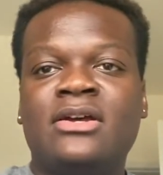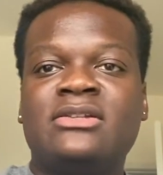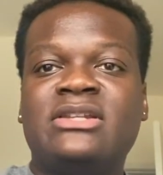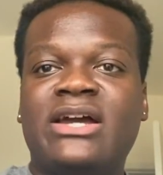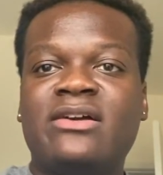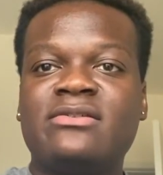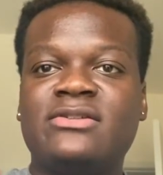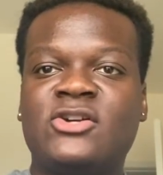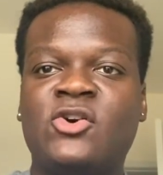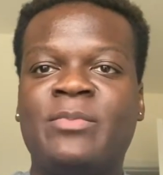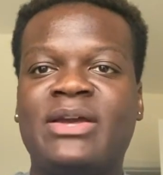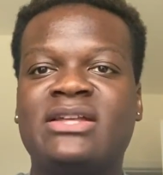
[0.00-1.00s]
Dial
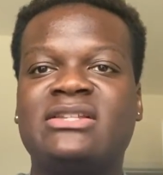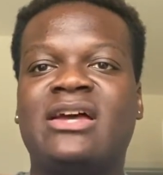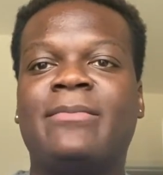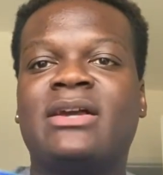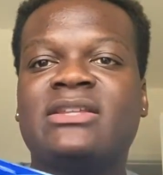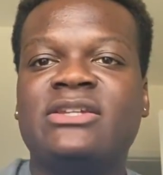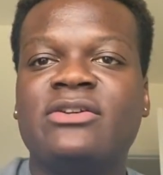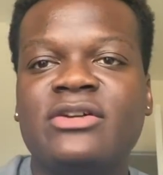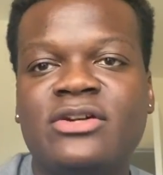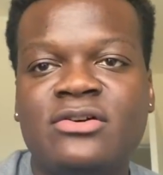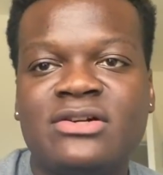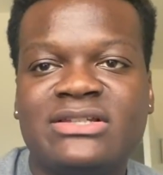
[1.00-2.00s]
soap,
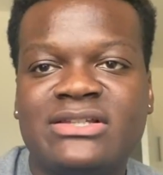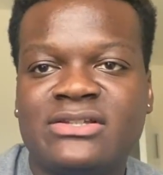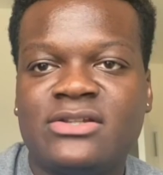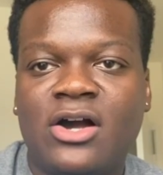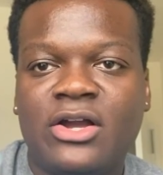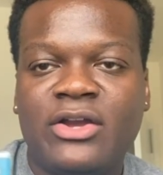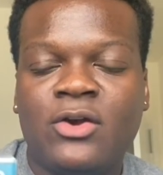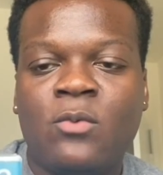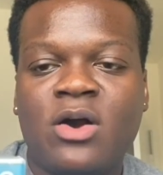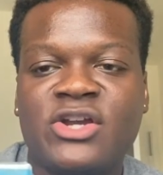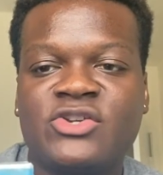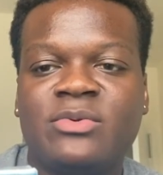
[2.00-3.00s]
antibacterial, because this is all you can
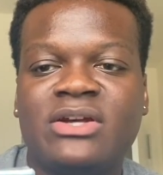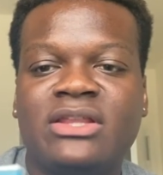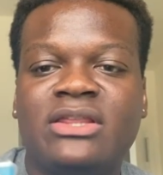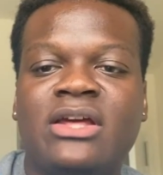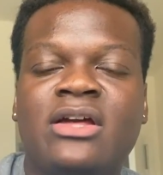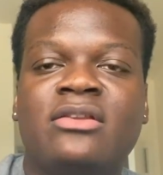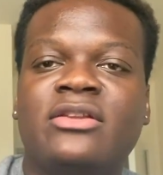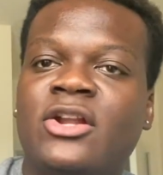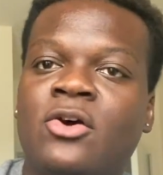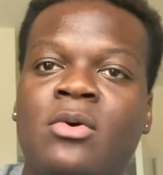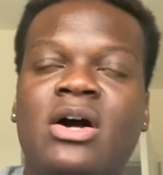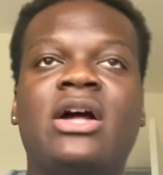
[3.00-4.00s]
wash with. They
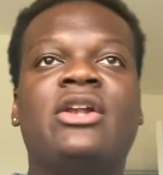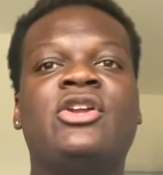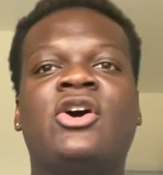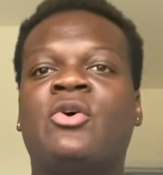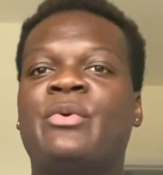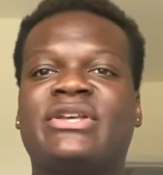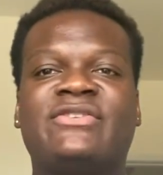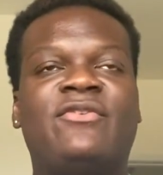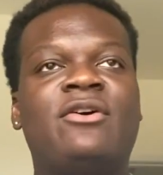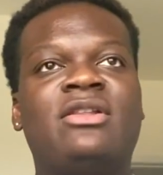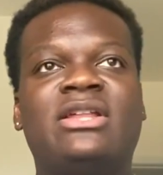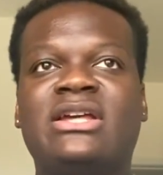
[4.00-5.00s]
don't want no
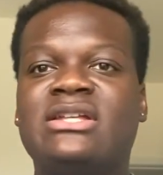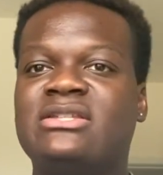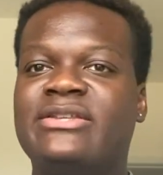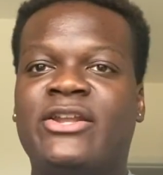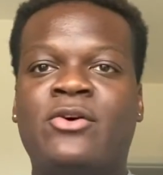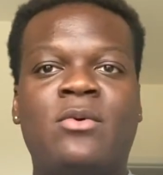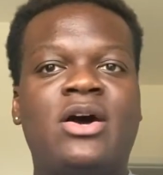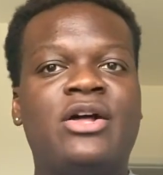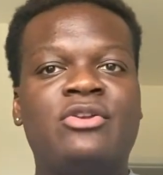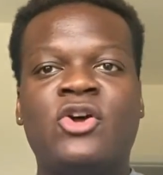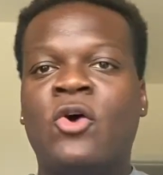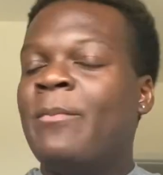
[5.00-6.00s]
exfoliants, they don't
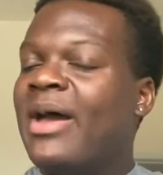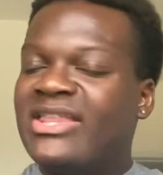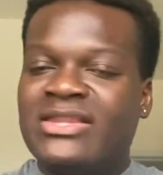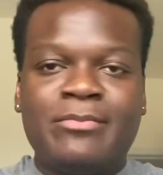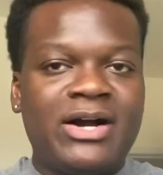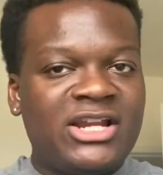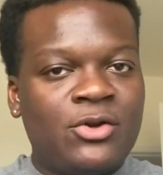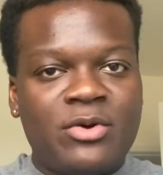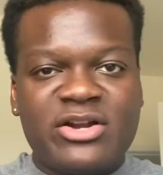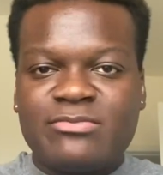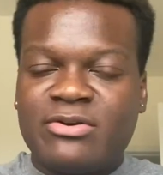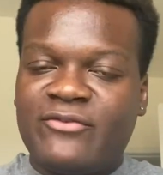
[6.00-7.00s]
want no Bath and Body
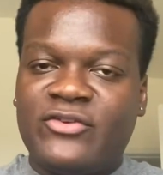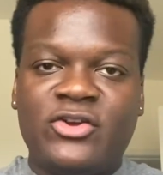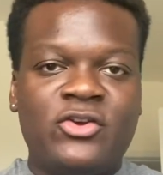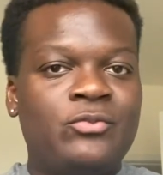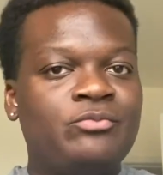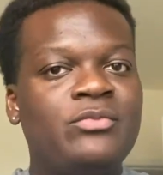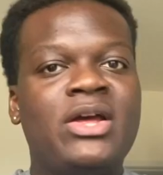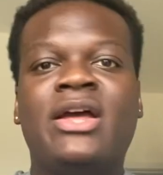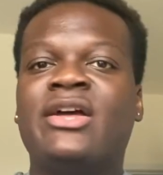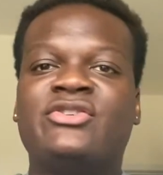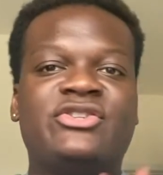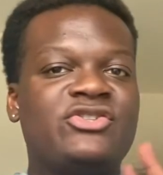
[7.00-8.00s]
Works perfume,
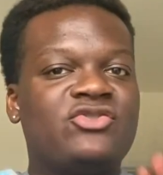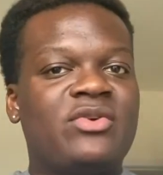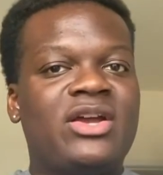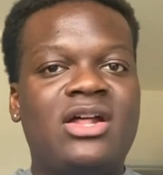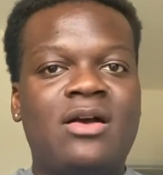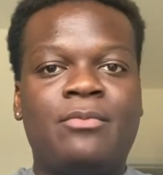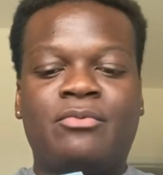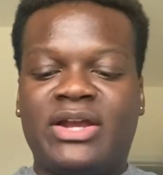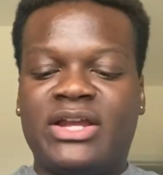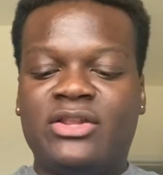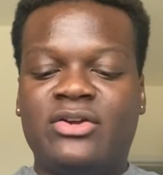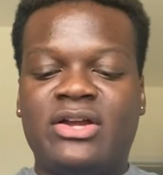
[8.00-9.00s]
just straight up
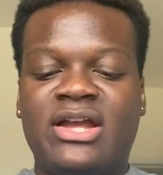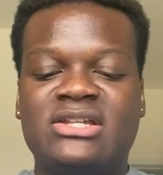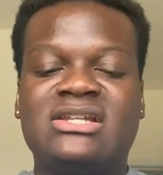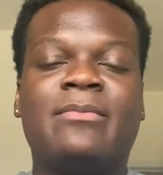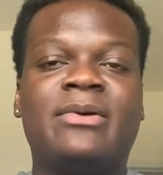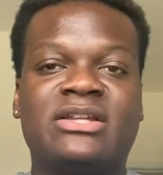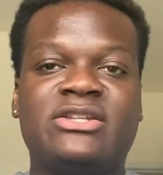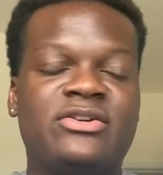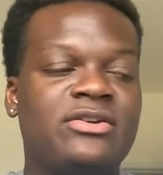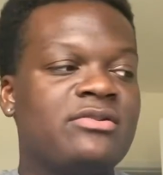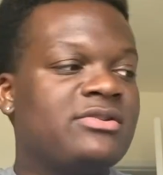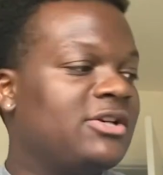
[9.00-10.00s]
regular
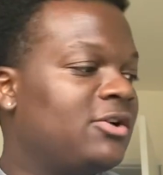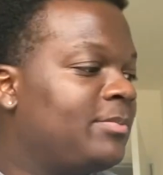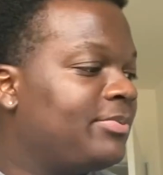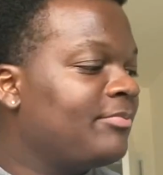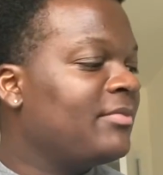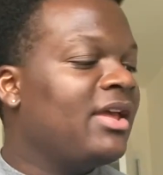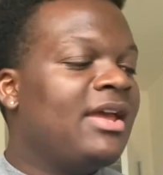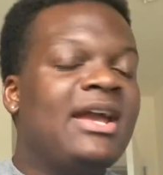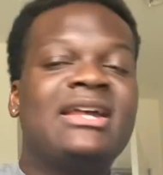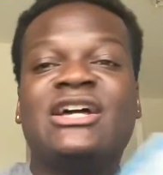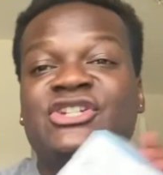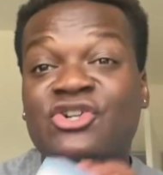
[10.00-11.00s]
antibacterial soap.
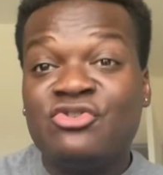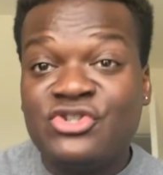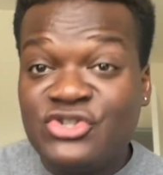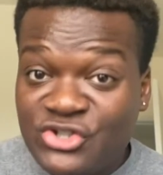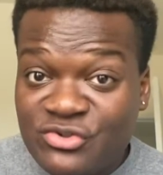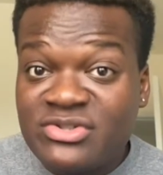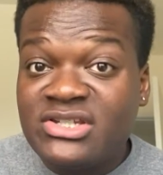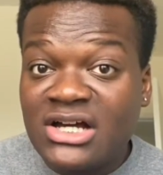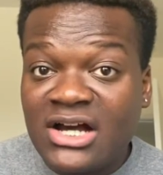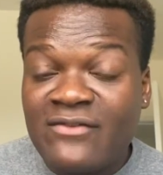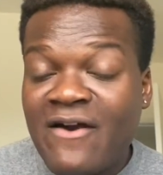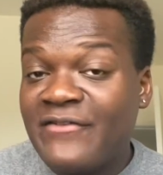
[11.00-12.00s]
And I don't use
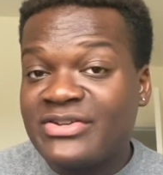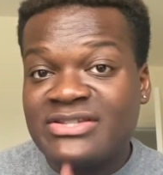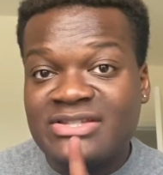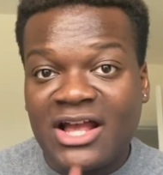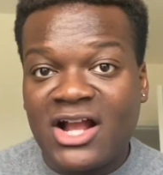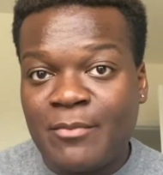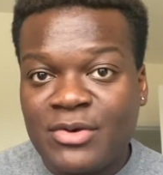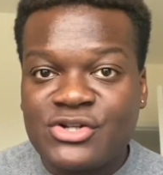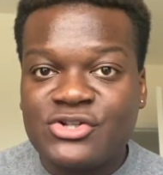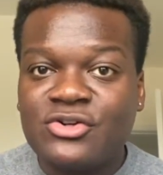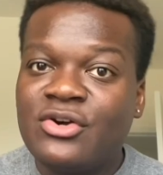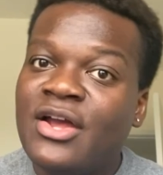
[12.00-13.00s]
Dove ever since that
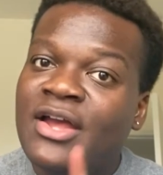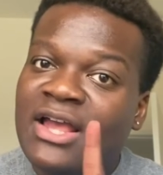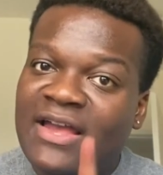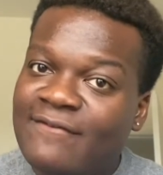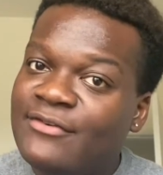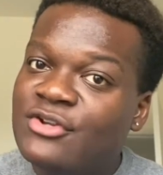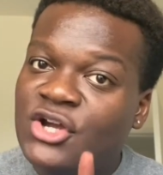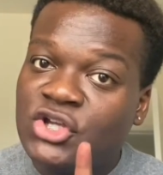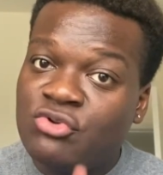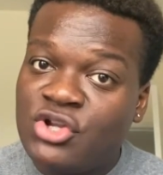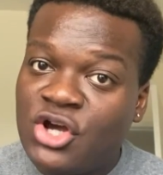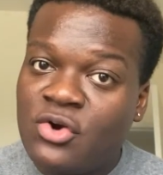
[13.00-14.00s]
commercial. If you know,
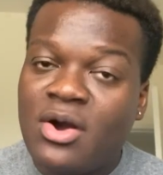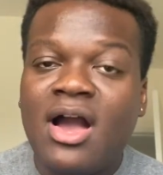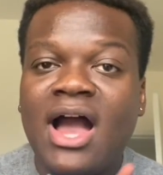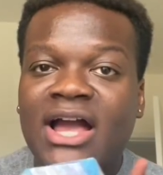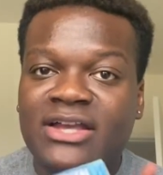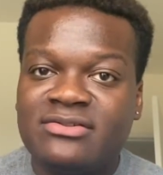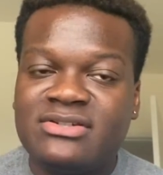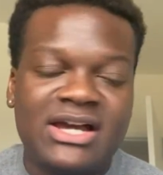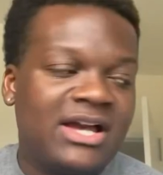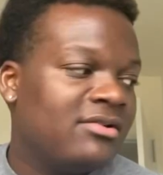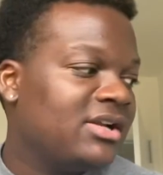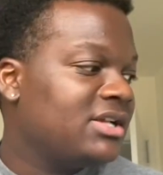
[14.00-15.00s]
you know, I use
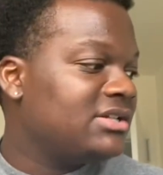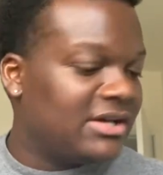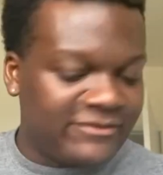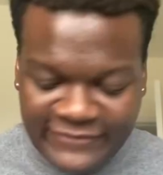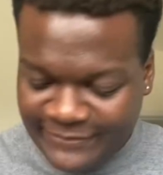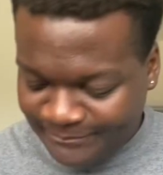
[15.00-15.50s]
Dial, not Dove.